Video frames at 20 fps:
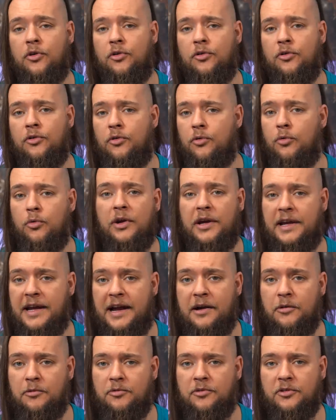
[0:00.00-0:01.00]
on all
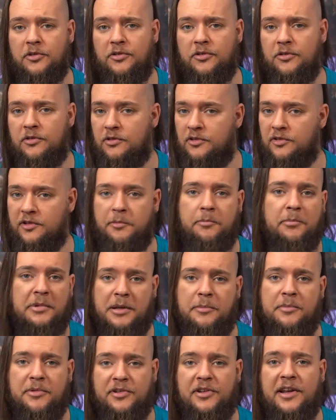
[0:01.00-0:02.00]
accounts, simply
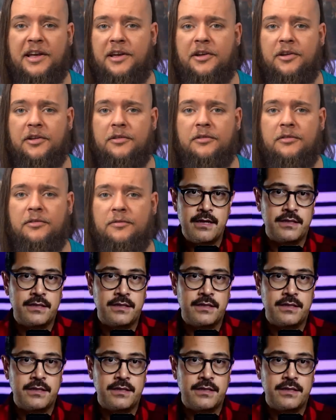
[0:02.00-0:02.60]
mistaken.